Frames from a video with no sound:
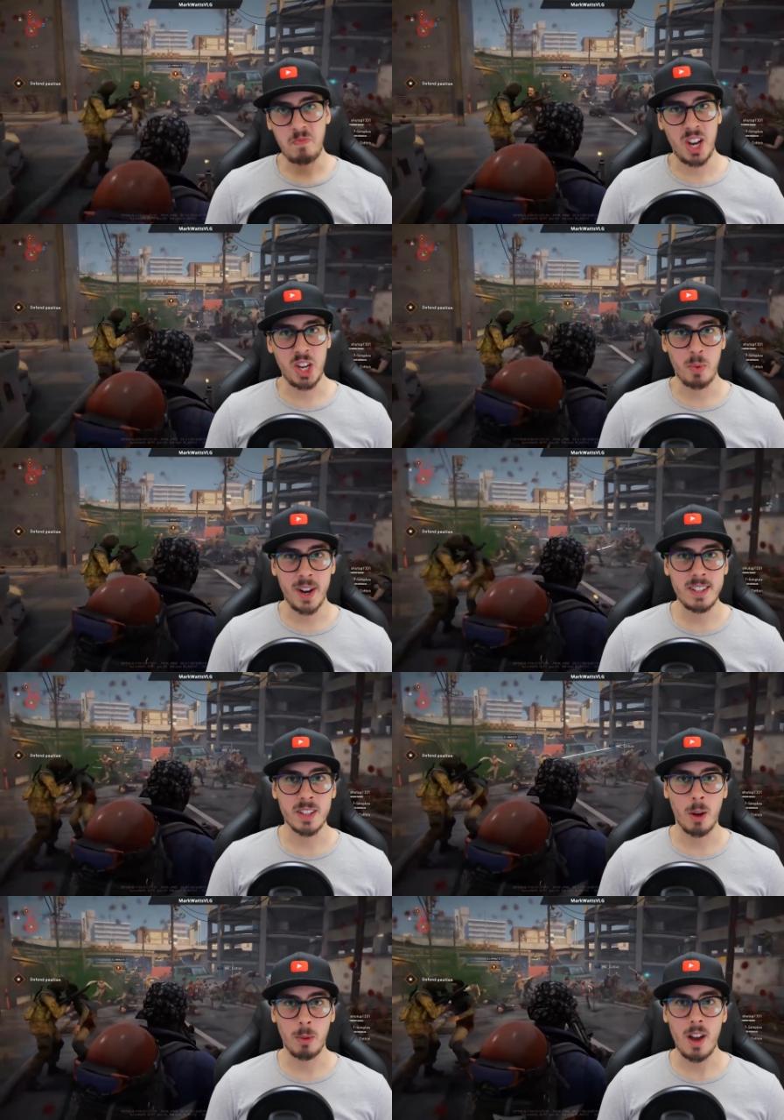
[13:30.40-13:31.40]
and you're ready to
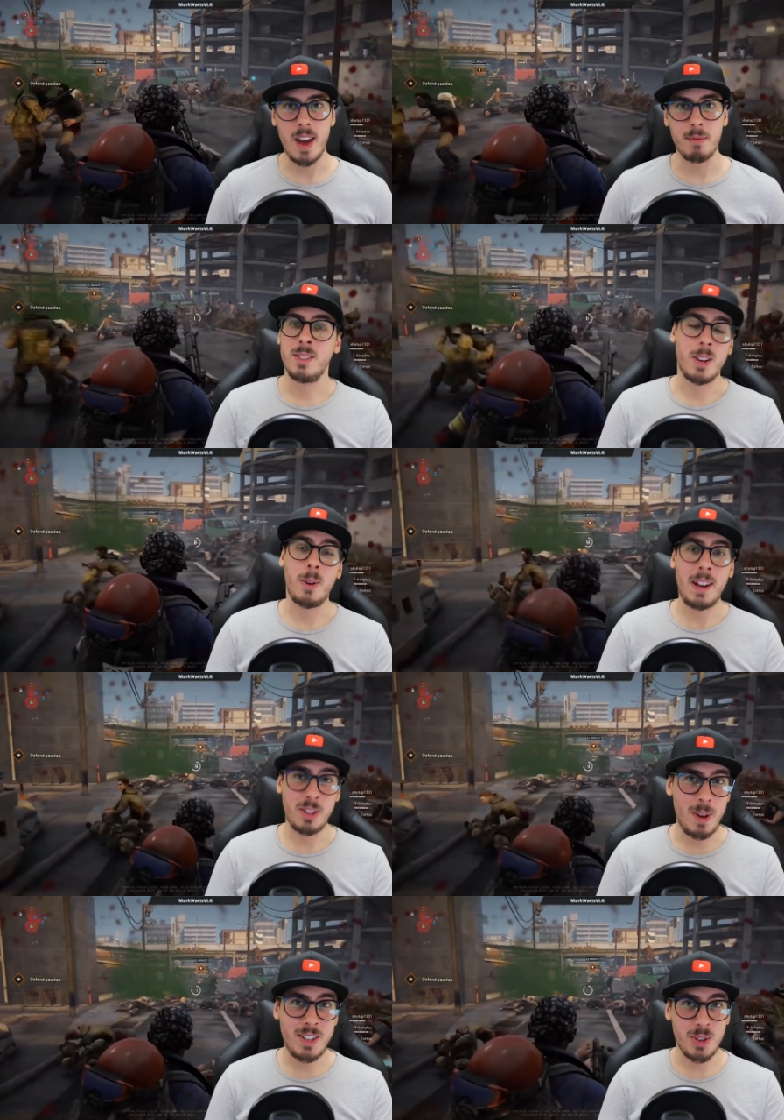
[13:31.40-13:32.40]
go live. So as I
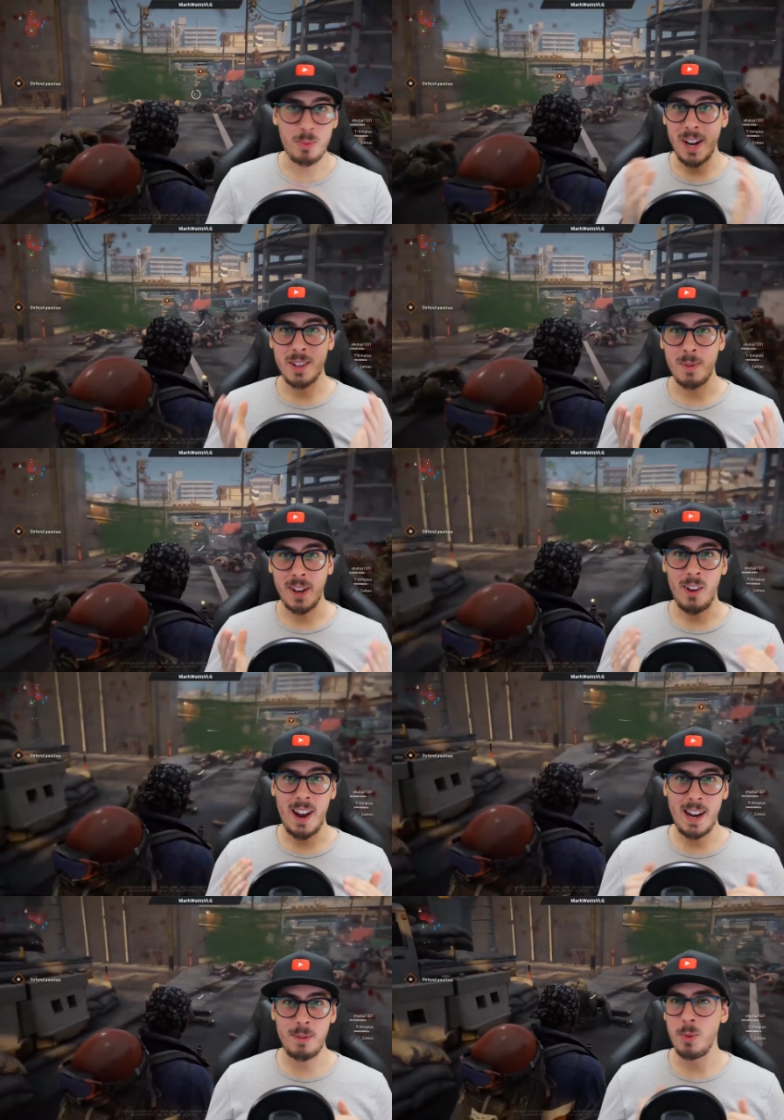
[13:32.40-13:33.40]
mentioned, relatively high
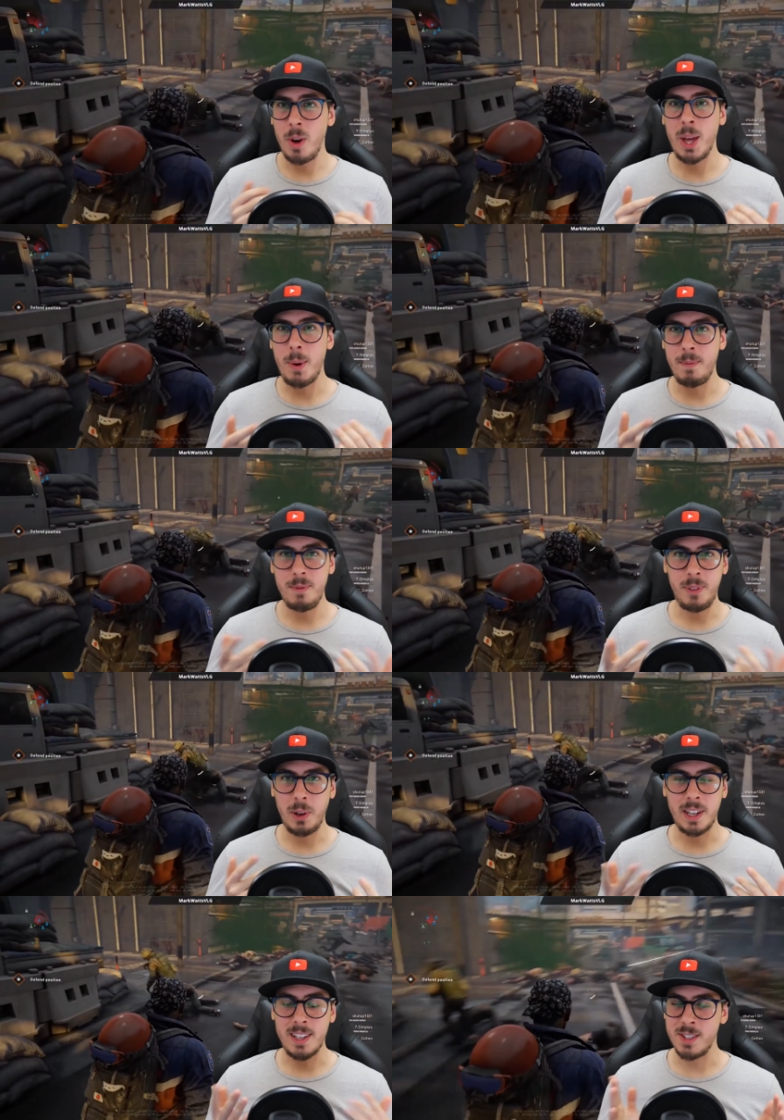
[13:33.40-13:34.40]
level, although I feel
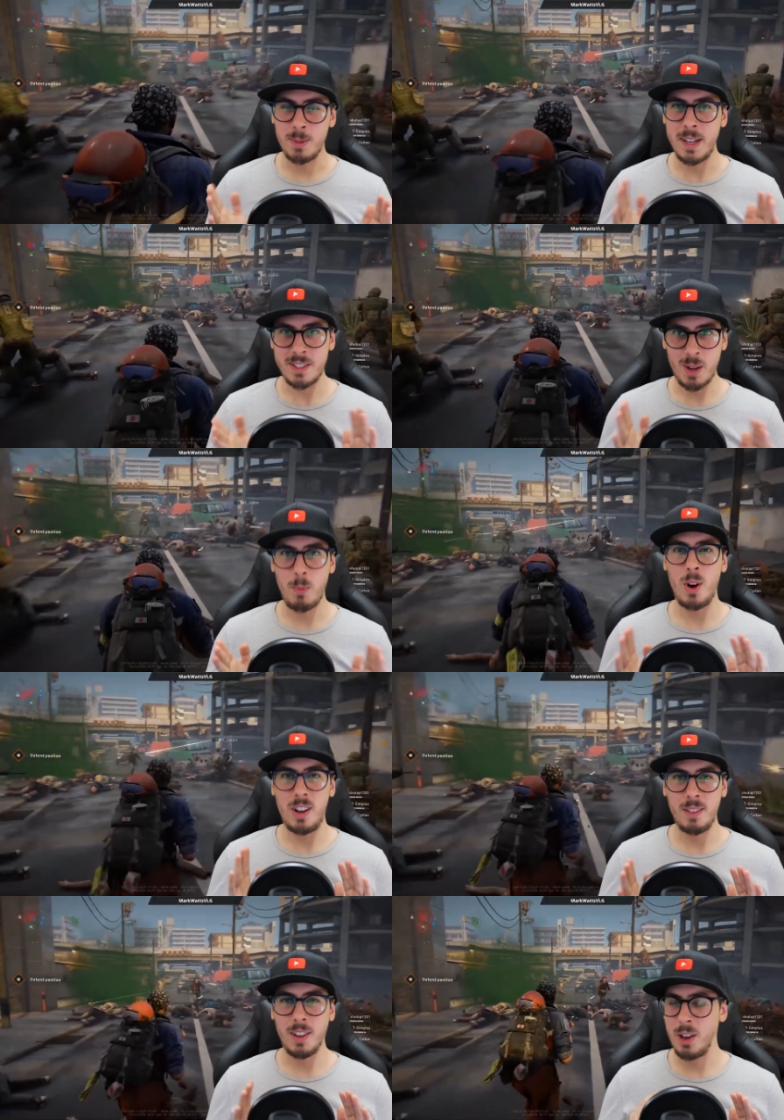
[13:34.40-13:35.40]
like this has been somewhat
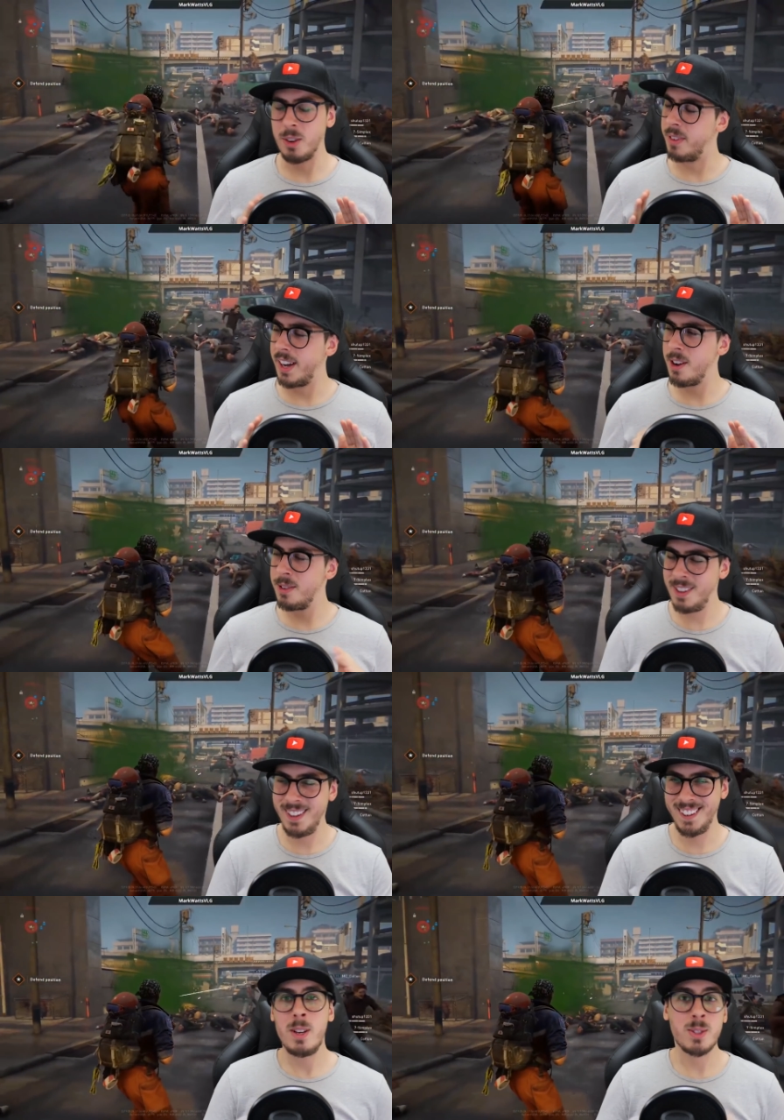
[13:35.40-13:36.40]
of a long video.
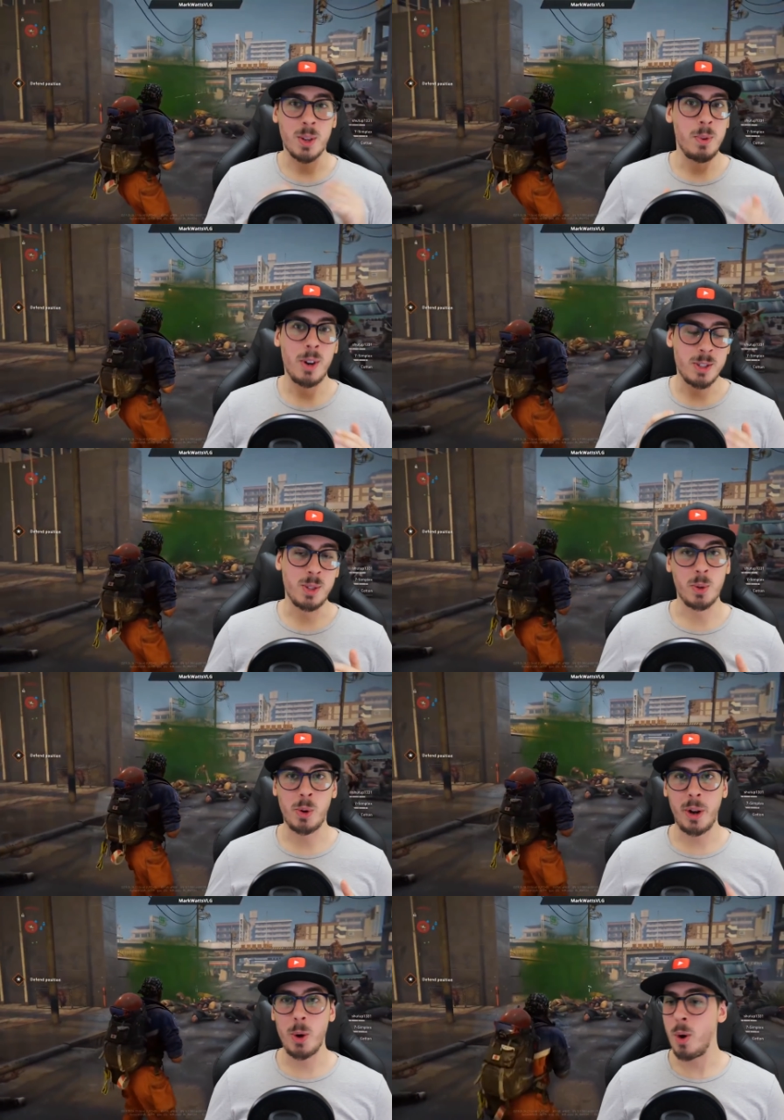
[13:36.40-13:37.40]
So not a
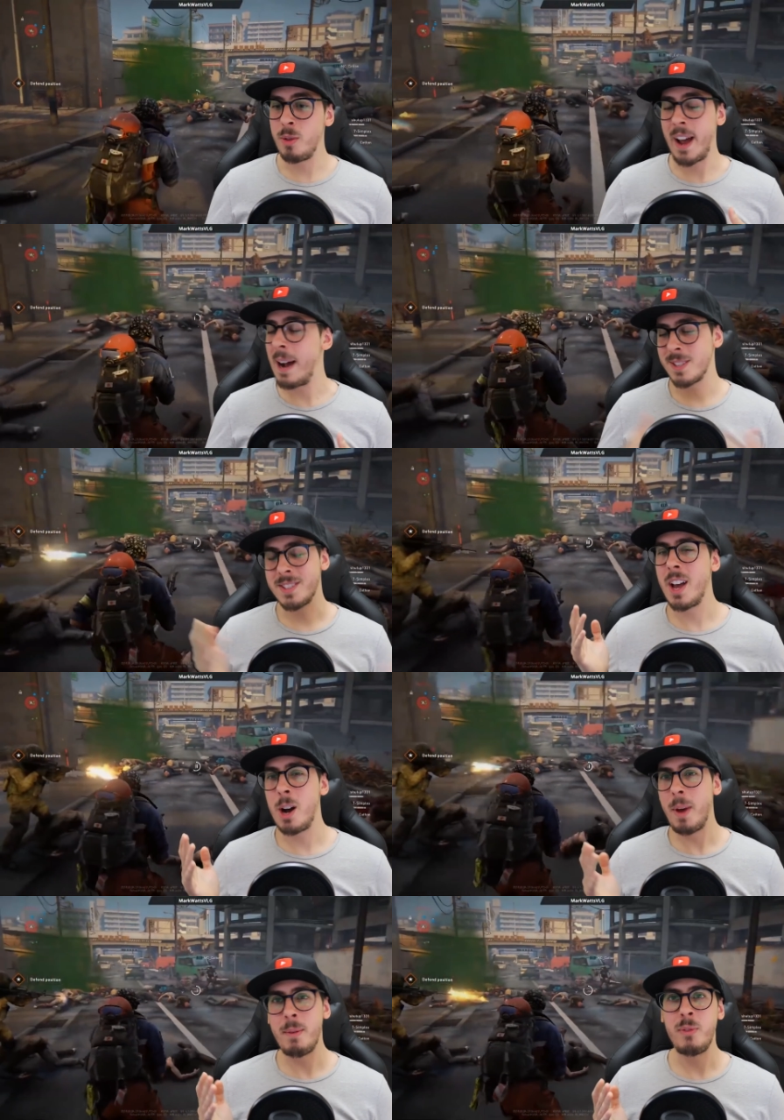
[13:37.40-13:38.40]
tutorial of how to set up
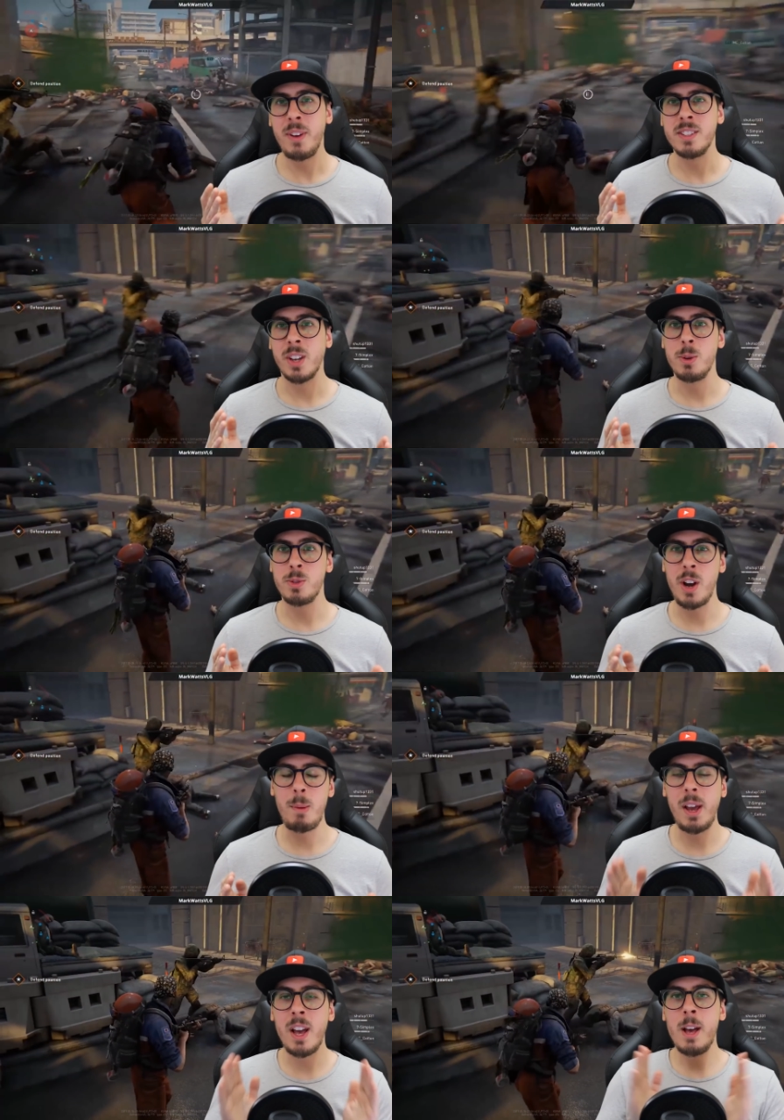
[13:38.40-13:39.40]
everything to go streaming,